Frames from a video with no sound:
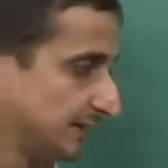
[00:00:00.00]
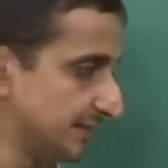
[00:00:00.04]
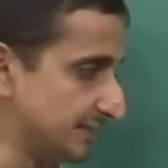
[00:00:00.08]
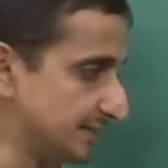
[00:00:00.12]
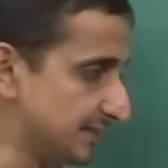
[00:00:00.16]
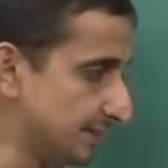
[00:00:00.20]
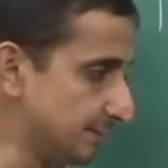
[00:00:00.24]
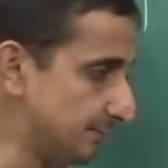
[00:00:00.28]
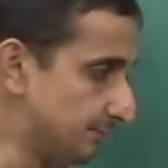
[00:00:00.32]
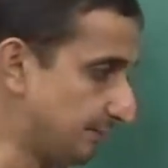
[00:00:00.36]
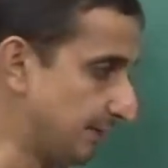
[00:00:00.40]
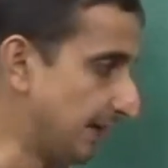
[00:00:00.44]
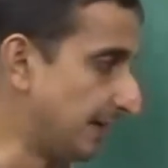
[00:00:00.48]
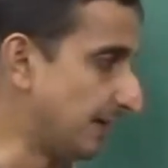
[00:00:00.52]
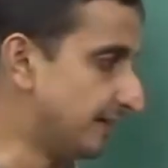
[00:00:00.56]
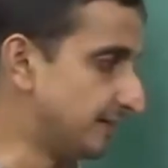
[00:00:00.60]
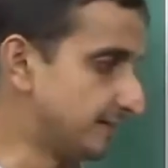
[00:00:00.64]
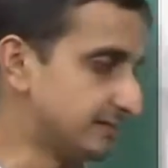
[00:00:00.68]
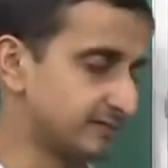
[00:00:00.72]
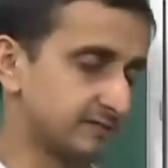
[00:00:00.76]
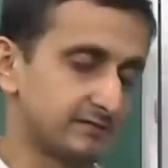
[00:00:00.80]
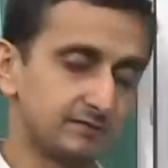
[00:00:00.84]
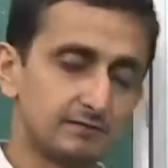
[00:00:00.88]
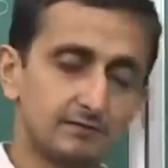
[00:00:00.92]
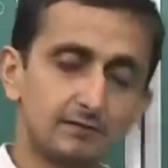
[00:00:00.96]
I say
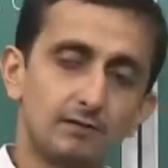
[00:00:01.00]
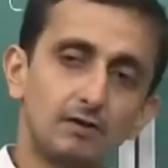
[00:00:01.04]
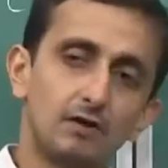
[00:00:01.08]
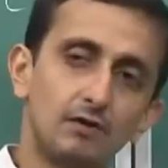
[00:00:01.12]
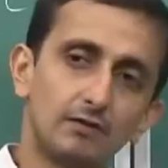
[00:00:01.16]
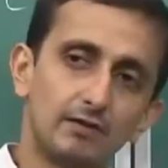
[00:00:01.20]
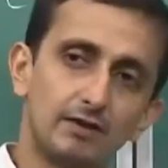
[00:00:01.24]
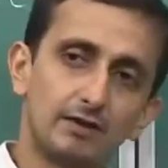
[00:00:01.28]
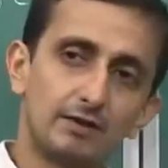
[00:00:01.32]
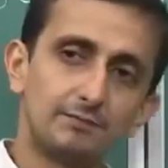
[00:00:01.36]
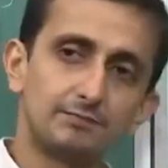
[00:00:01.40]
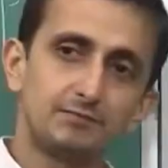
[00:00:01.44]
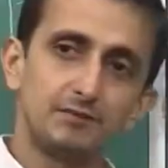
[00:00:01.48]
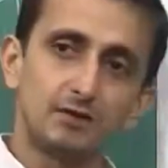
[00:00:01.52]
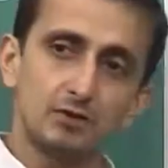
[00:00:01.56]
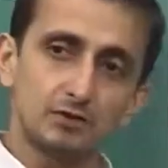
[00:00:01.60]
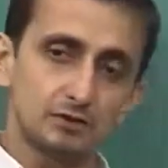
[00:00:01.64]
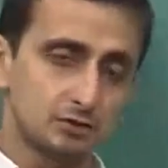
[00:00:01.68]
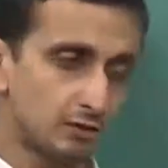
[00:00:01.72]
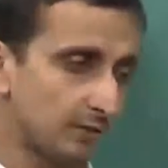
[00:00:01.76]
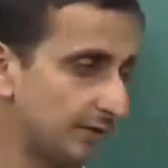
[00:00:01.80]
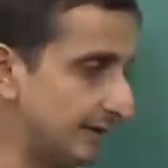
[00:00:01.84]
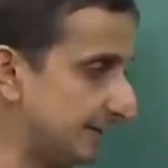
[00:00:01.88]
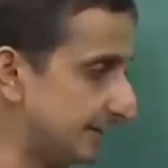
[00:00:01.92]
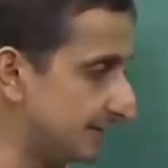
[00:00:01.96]
pairs? Okay.
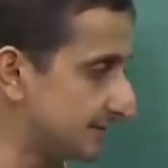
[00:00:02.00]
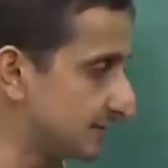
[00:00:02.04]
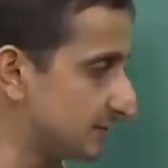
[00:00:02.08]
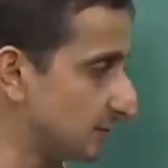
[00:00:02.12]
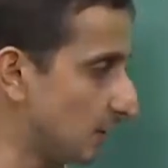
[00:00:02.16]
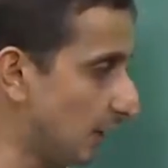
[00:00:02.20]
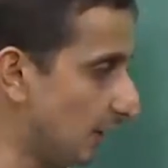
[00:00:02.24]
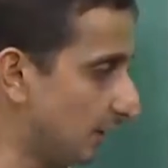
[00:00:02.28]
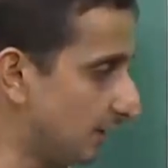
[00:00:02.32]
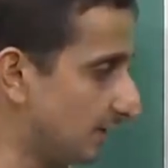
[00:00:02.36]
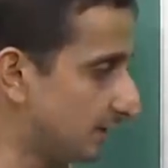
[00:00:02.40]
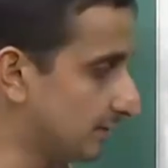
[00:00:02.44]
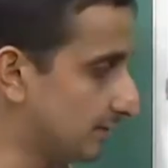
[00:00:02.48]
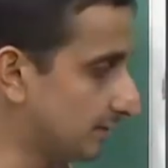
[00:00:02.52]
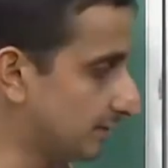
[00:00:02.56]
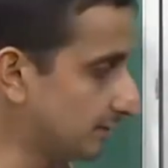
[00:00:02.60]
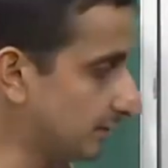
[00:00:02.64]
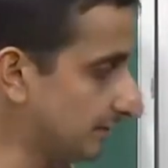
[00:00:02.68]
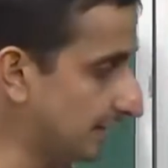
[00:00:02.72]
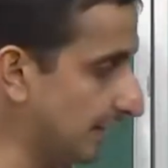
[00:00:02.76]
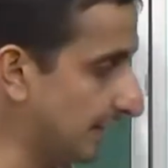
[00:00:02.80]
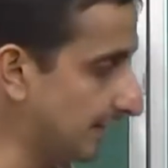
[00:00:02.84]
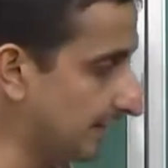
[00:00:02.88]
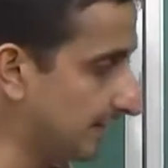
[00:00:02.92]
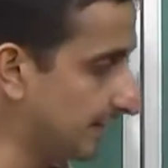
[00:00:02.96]
So, it is not
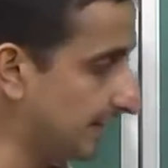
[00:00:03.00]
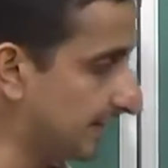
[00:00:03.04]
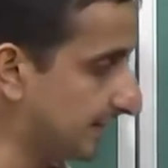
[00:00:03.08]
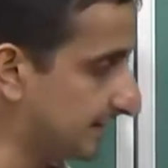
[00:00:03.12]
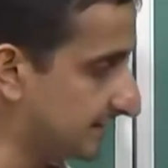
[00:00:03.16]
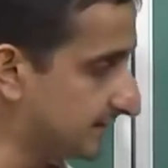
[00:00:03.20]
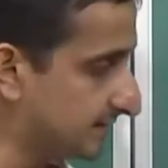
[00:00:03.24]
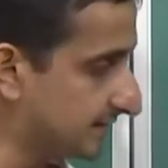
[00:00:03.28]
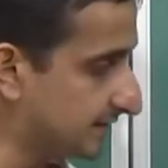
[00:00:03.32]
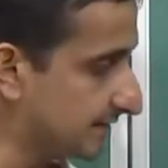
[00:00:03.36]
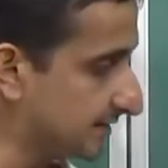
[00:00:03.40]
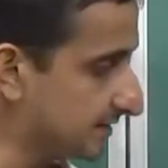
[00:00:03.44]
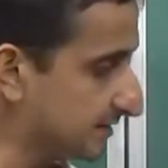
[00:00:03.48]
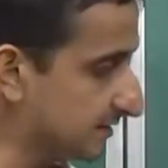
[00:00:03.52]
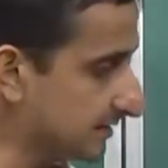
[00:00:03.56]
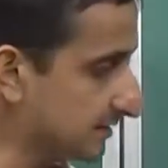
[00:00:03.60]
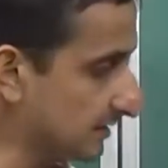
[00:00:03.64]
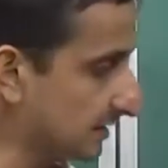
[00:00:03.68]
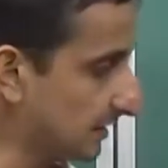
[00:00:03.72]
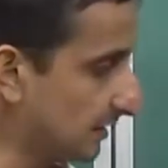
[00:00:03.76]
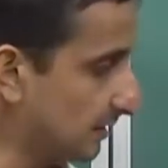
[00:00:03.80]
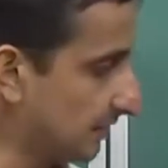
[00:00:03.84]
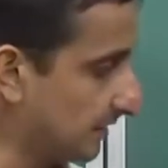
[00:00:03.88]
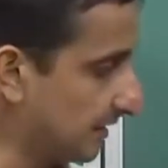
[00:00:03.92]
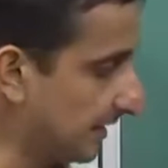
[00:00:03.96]
that it is just,
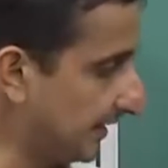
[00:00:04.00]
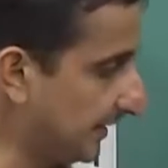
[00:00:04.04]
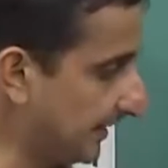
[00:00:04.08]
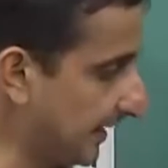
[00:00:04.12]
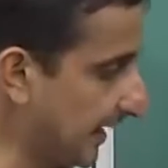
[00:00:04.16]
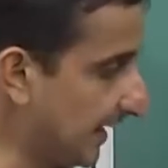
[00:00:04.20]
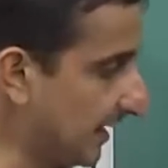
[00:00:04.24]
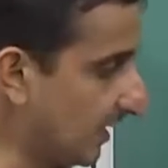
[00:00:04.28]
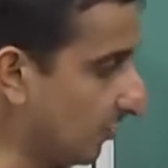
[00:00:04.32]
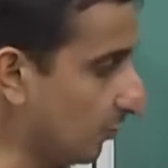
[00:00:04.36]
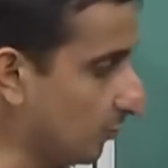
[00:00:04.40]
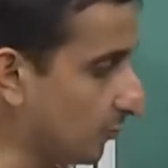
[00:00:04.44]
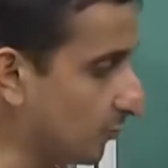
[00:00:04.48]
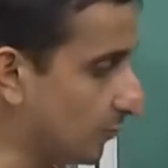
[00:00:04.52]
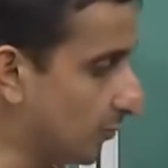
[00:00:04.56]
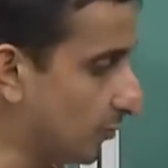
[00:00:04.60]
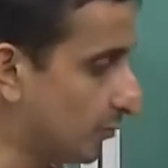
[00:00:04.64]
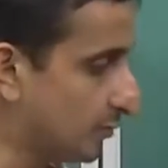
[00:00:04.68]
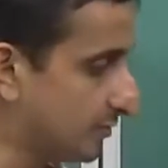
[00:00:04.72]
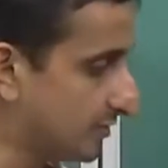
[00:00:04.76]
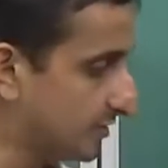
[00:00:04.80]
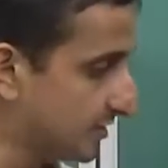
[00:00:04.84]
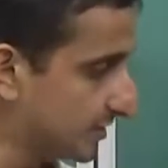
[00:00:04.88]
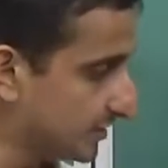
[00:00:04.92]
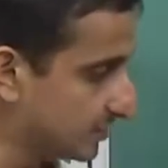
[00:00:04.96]
it can
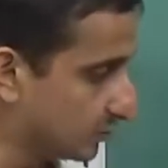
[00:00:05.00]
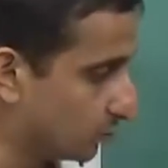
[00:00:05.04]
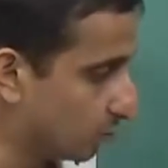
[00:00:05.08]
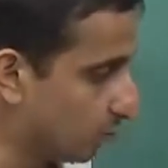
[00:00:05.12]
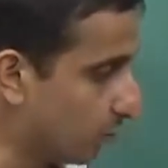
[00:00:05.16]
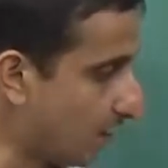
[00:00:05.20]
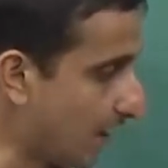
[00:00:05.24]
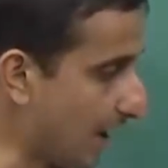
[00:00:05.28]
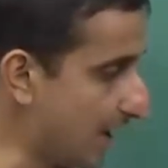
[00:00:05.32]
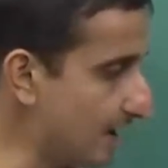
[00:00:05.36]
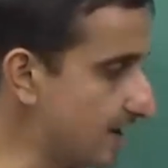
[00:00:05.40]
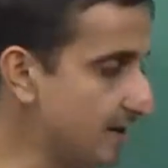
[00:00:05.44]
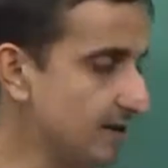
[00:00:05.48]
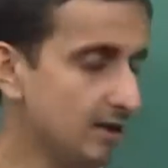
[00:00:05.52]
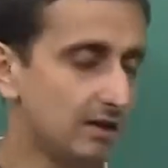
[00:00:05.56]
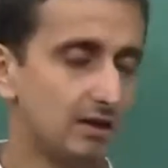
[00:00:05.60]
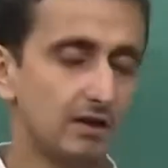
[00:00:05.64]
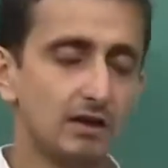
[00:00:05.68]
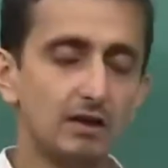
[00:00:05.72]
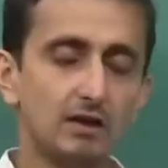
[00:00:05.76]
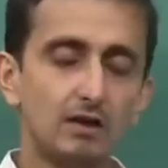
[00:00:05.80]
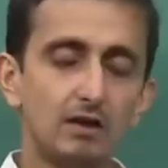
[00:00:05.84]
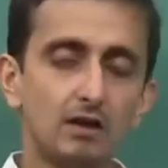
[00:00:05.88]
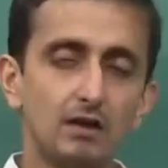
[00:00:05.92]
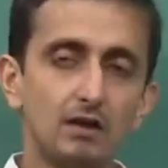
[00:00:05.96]
output just one
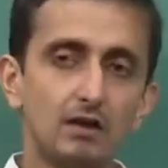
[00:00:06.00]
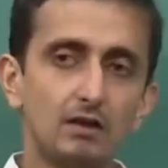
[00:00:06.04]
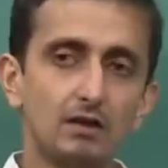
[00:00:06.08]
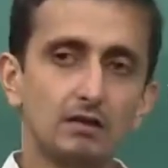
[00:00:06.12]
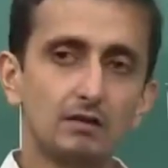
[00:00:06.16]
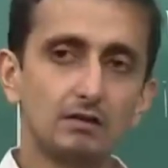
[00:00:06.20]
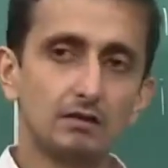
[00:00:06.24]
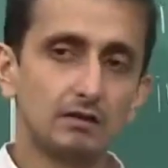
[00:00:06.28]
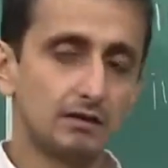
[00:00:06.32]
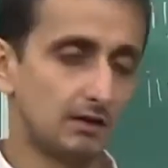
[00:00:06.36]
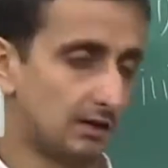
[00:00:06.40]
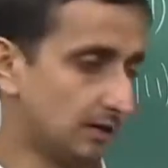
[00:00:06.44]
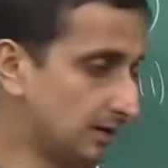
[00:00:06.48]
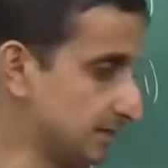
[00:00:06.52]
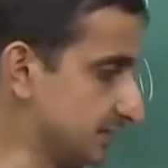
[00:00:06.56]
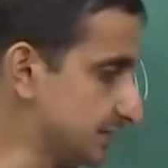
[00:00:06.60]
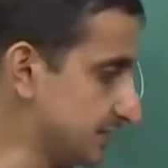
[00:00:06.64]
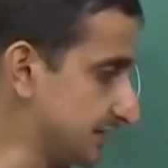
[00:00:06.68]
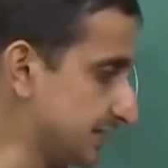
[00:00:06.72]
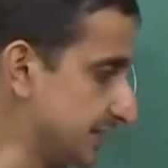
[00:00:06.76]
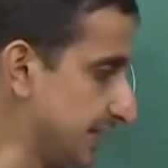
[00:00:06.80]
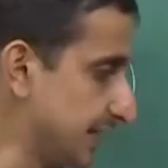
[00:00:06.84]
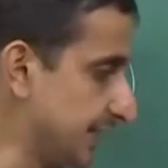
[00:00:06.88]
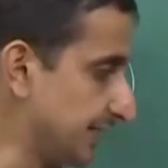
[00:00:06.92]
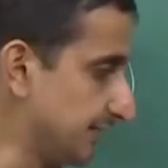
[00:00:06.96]

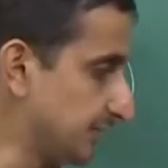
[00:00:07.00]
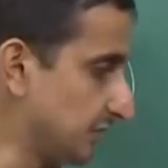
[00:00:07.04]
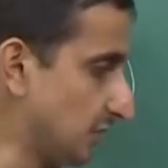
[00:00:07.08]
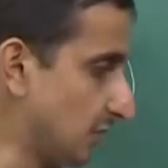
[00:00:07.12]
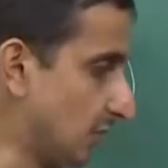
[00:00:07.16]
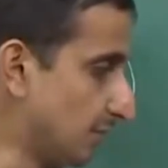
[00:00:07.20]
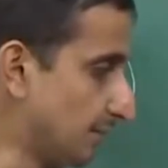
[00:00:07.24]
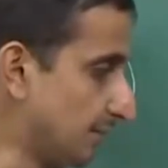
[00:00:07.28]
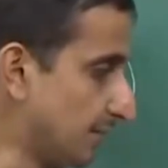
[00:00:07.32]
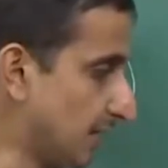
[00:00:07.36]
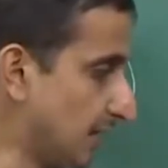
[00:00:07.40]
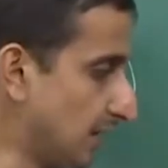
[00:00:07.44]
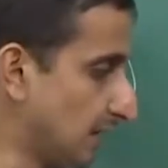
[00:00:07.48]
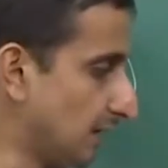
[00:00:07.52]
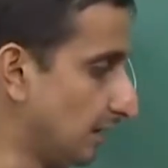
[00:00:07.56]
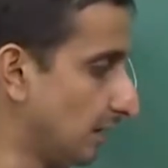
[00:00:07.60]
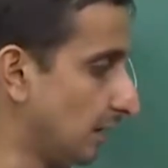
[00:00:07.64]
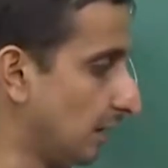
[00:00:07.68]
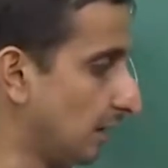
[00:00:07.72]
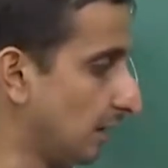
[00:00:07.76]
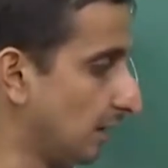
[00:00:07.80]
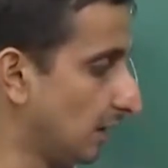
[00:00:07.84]
state comma